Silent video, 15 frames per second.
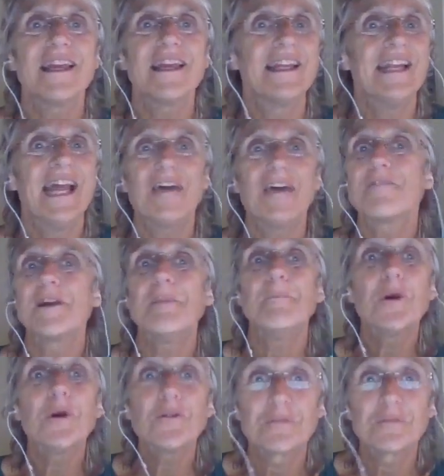
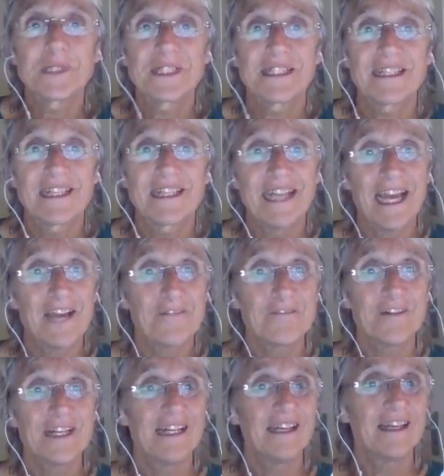movement, in
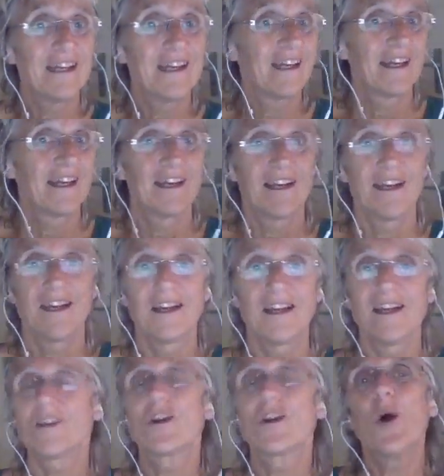every
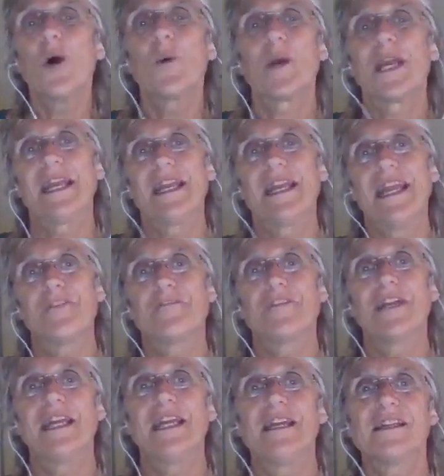going, in
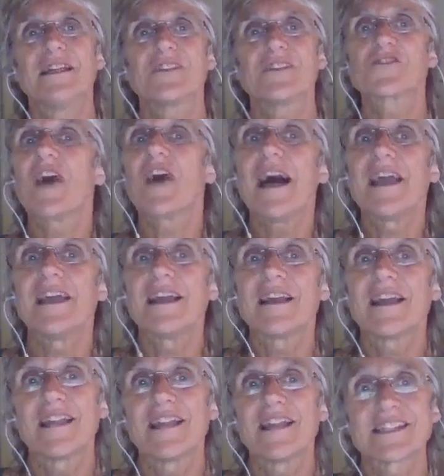every trying.
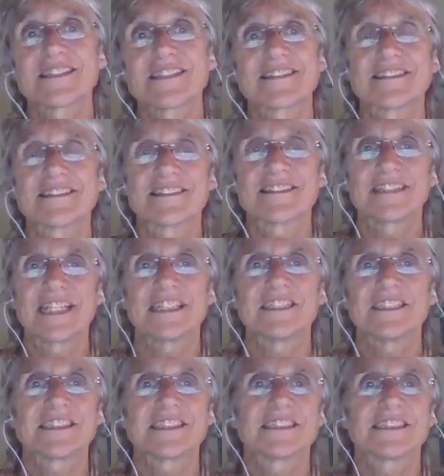There's
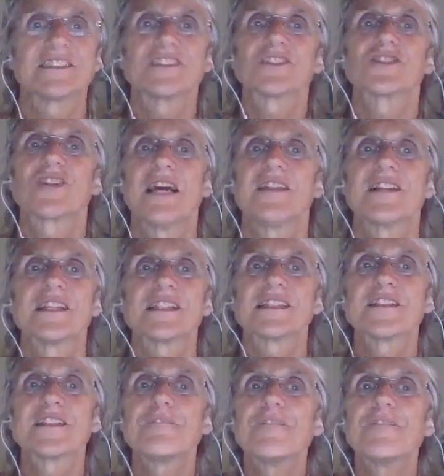
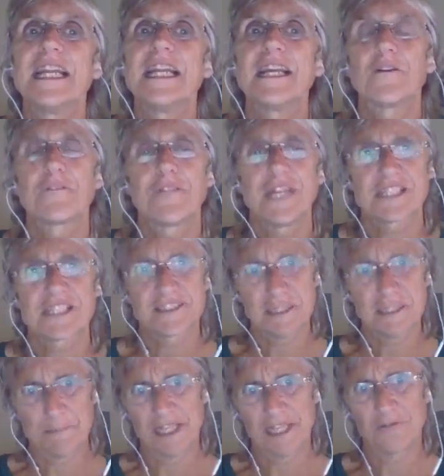the feeling of there's
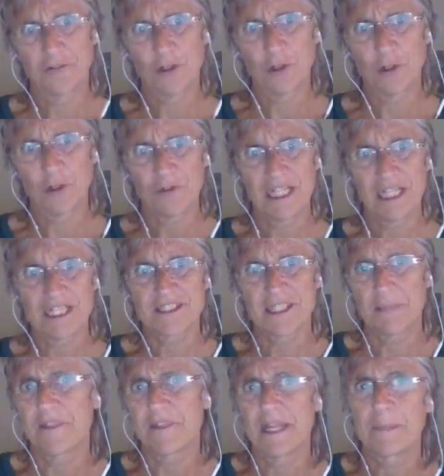something wrong, there's
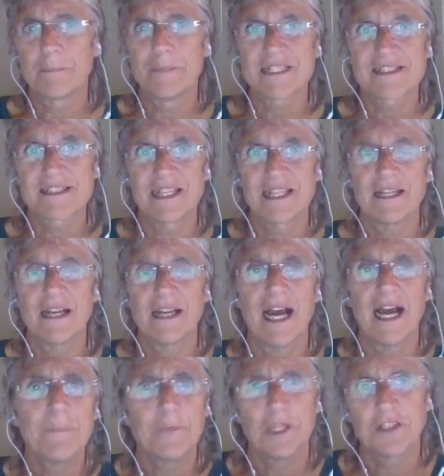something missing,
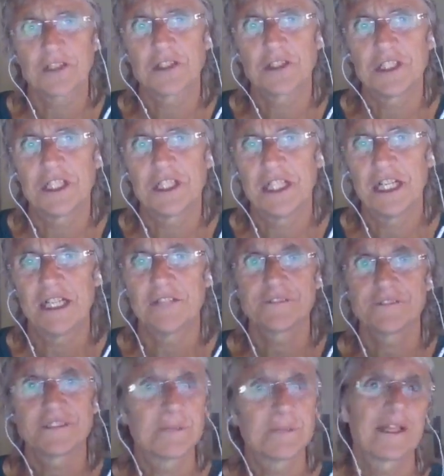I'm not good enough,
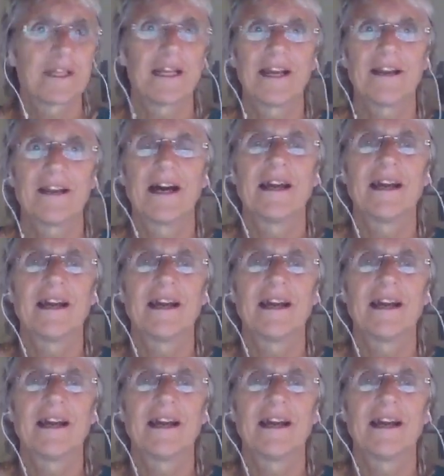something like that.